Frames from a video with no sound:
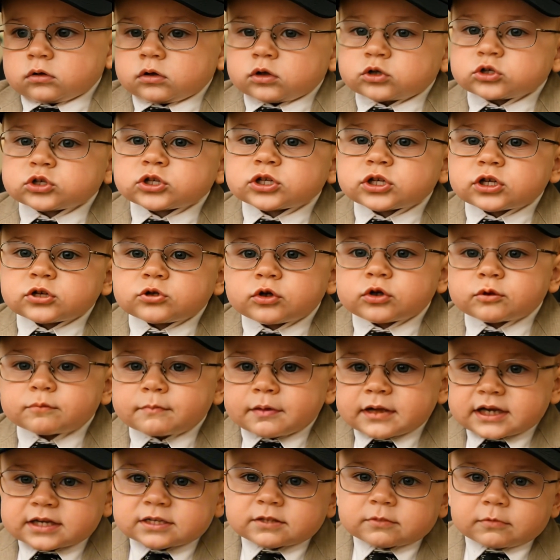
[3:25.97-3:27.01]
There's also a
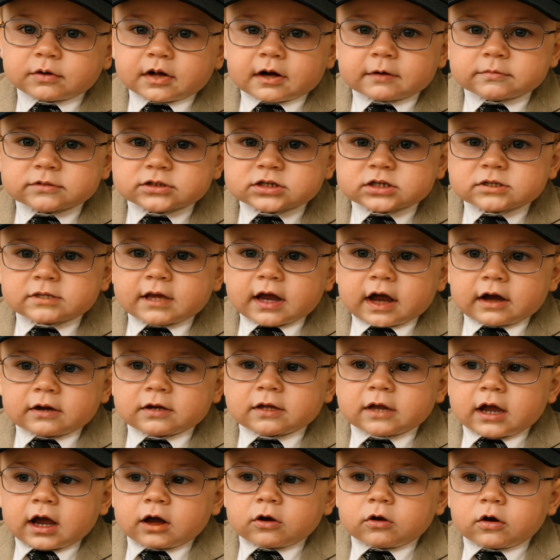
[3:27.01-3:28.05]
basic premise in
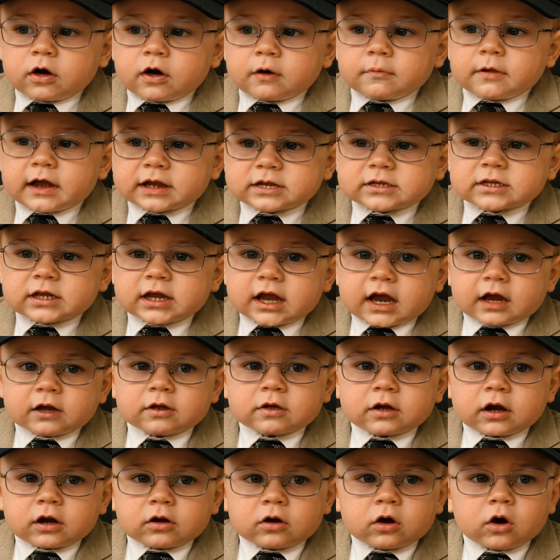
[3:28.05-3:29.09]
contract law, Basic
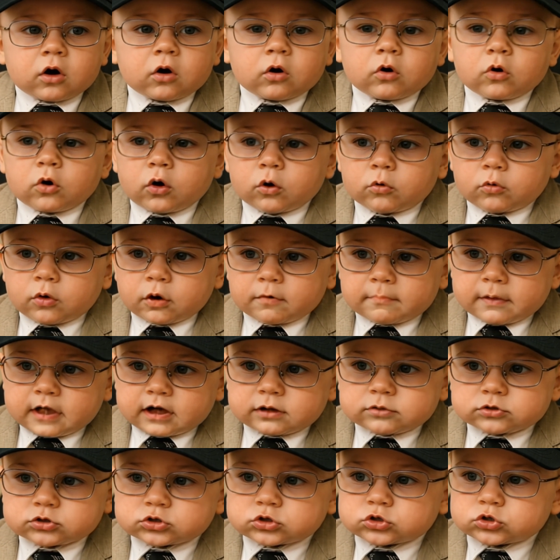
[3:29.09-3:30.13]
Contract Law 101 of
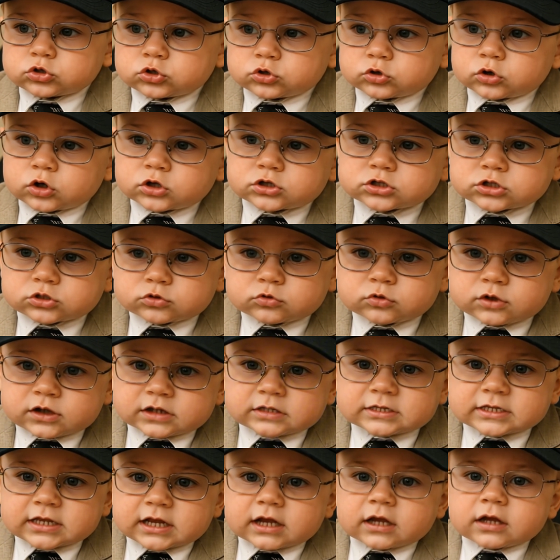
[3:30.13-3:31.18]
any first-year law student,
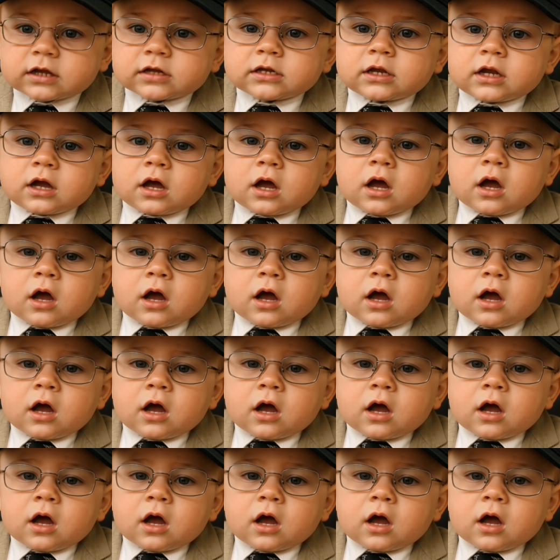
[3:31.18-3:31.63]
that says